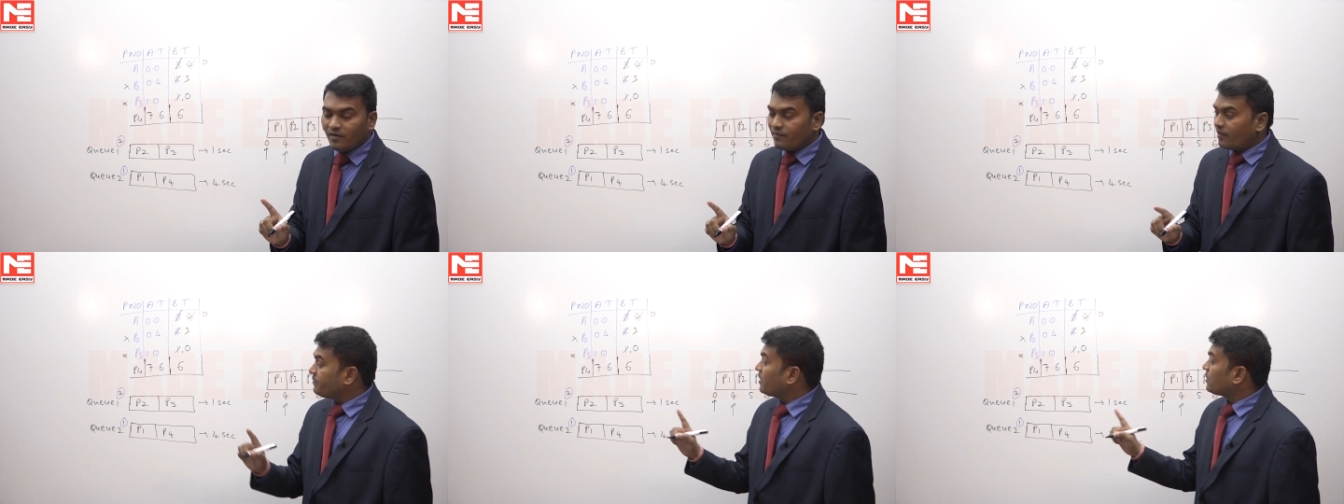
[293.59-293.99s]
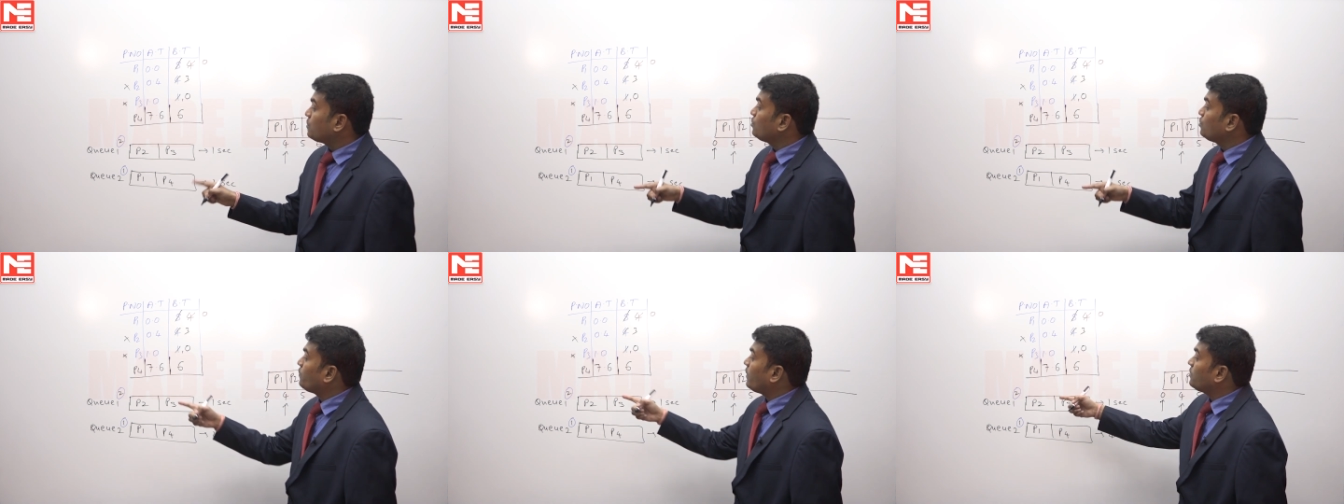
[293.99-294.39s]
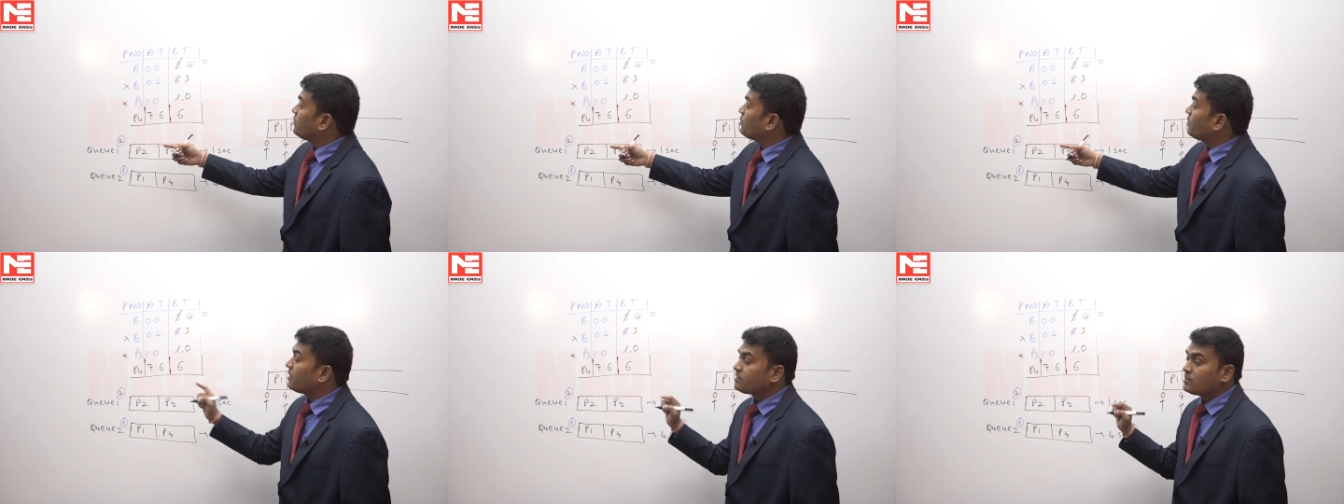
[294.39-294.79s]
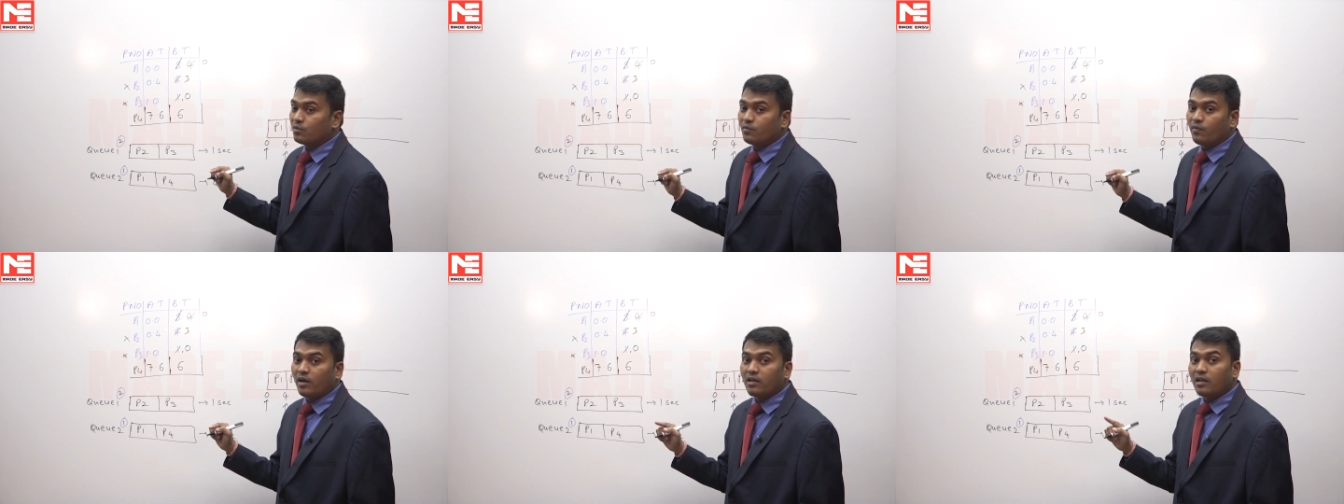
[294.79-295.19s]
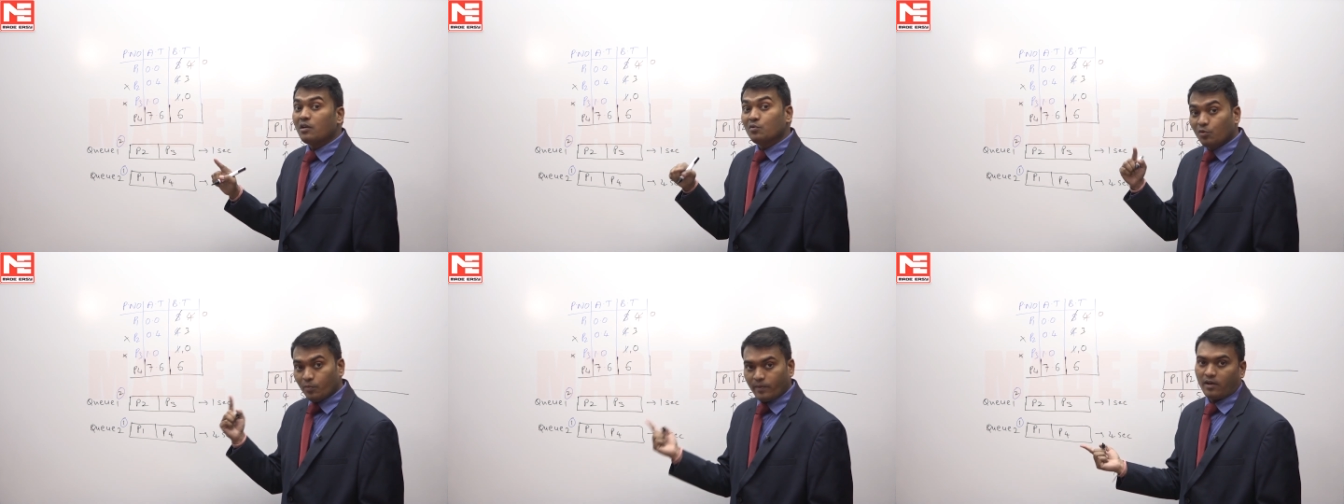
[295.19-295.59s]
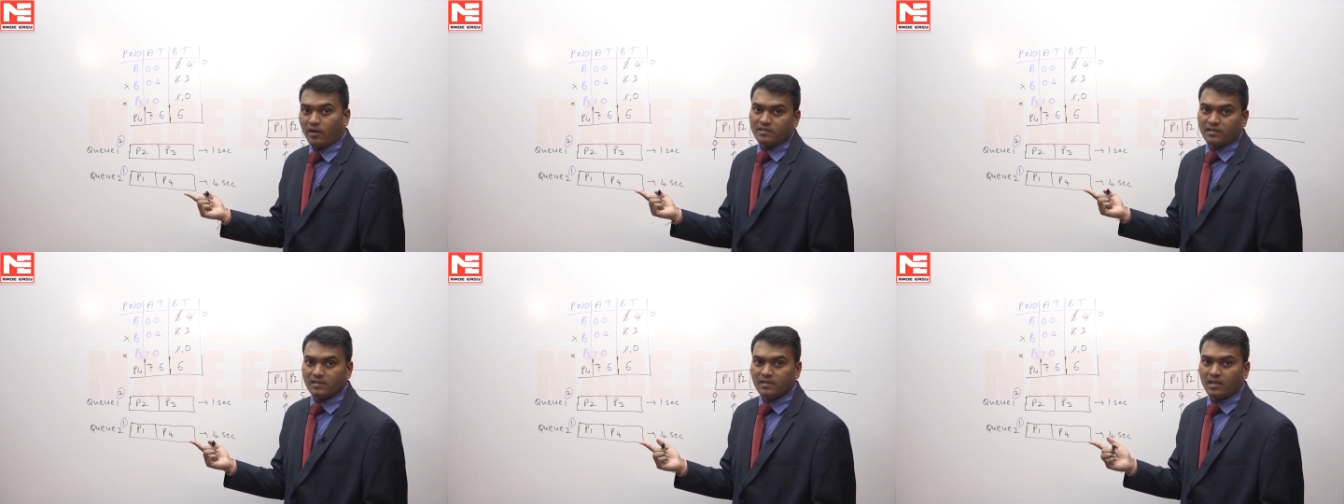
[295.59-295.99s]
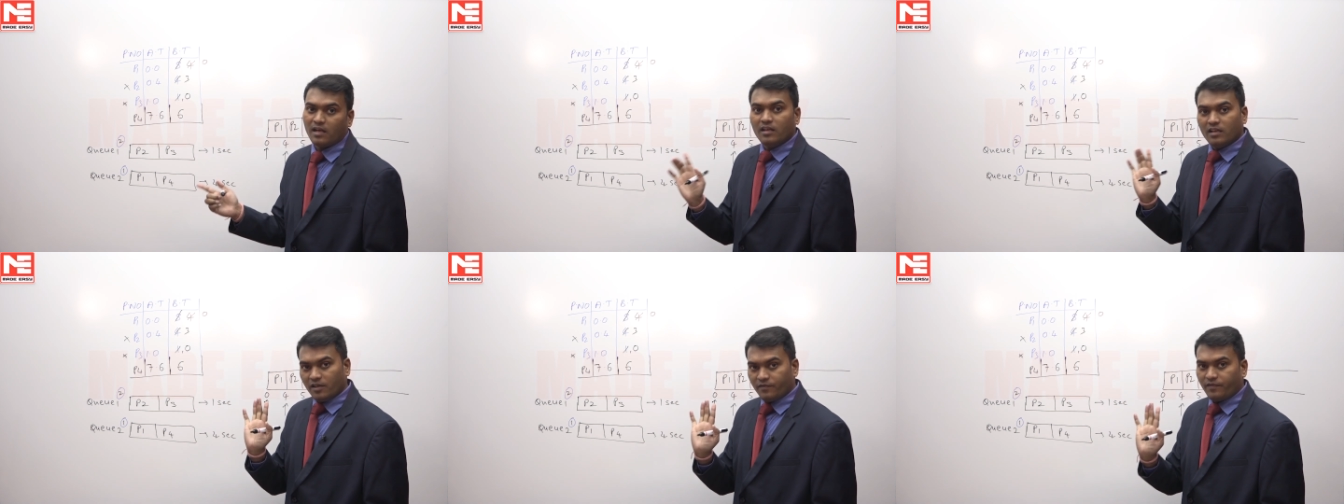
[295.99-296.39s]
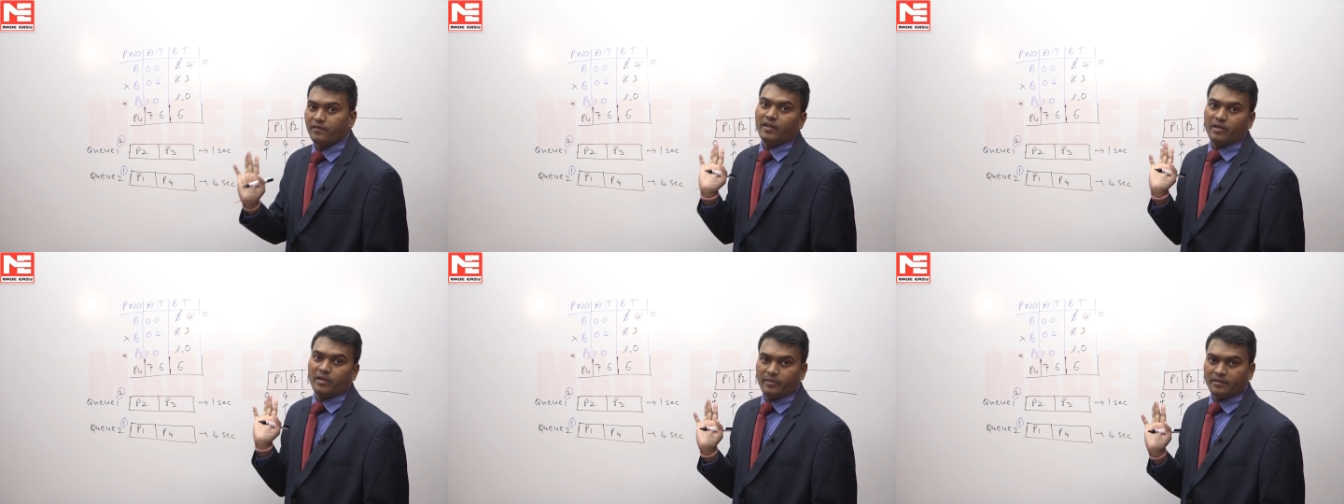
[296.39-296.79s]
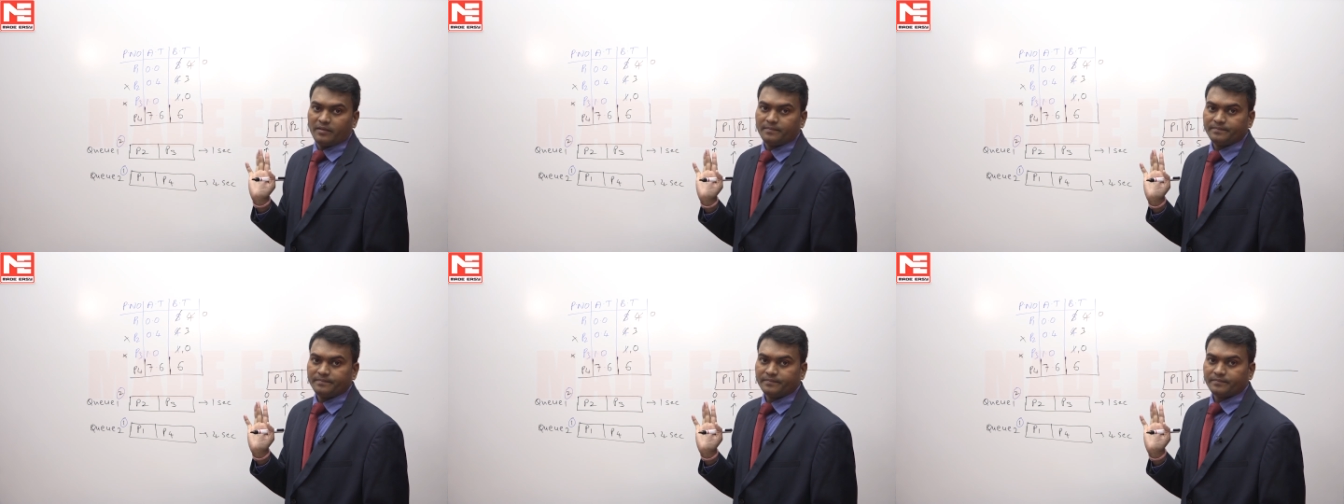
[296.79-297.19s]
From the Q1, you can execute what? Two process if available.